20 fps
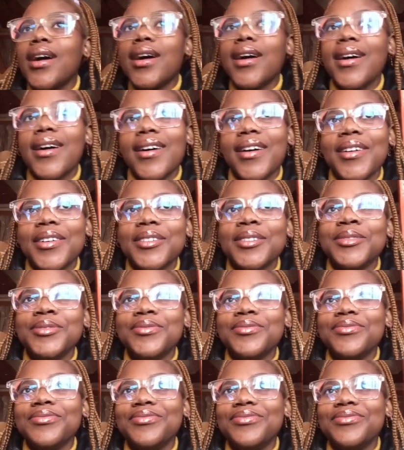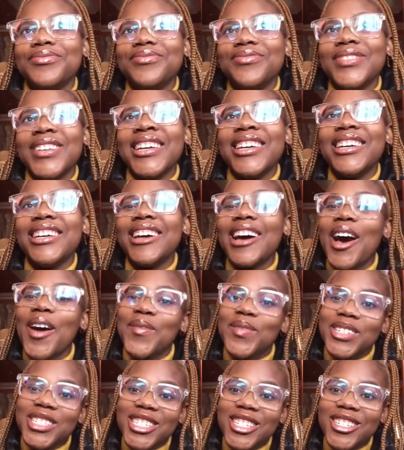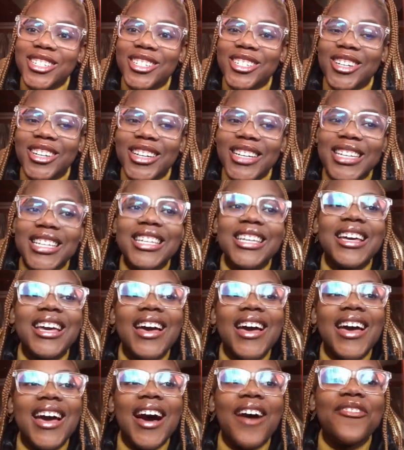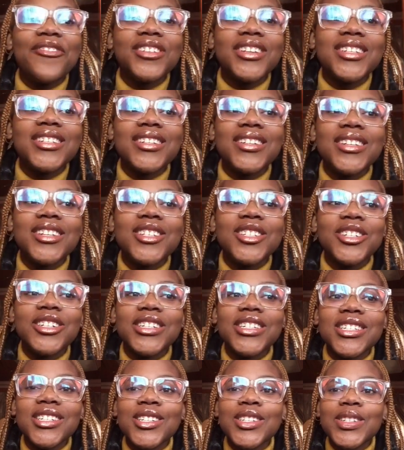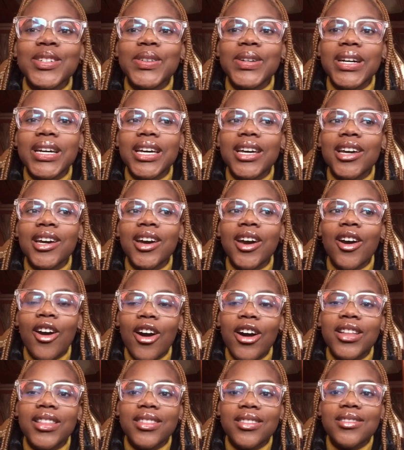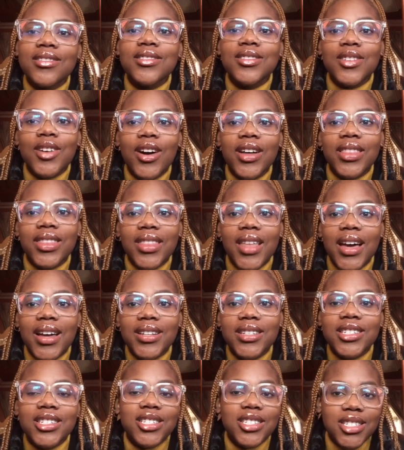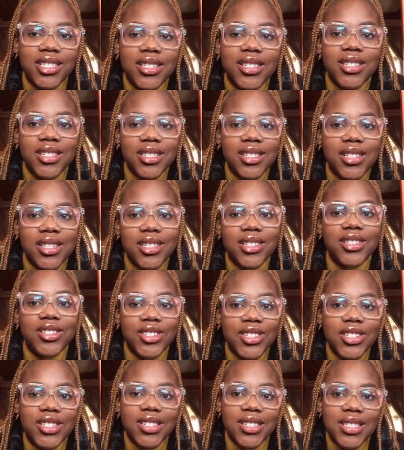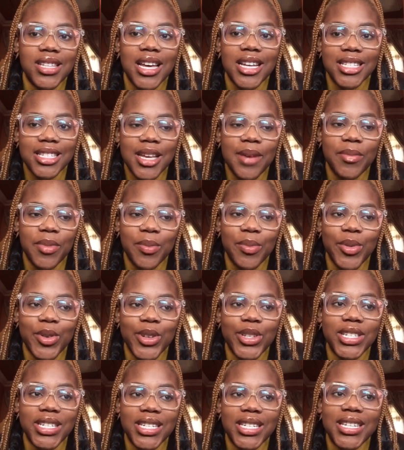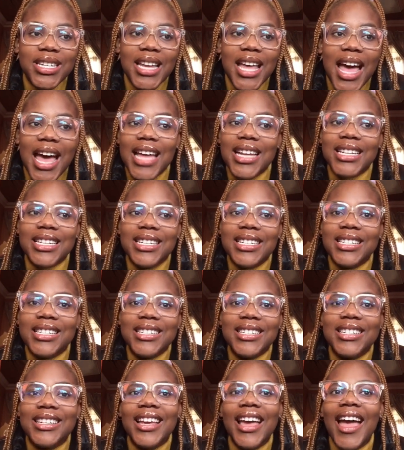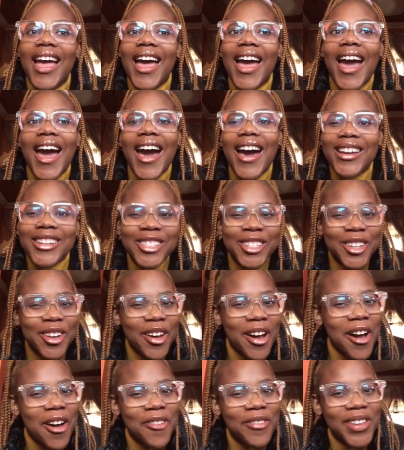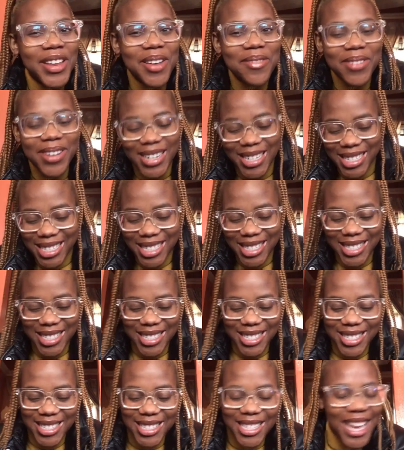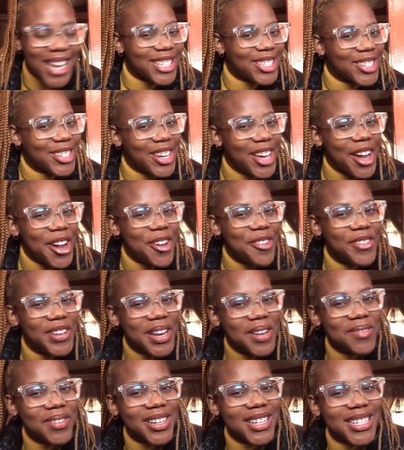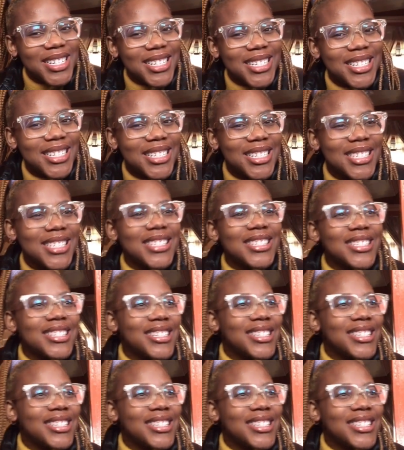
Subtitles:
I'm a church girly. I've literally turned into a God this, God that, Jesus this, Jesus that type of person, and I don't know how I feel about it. I don't know how I feel about it, because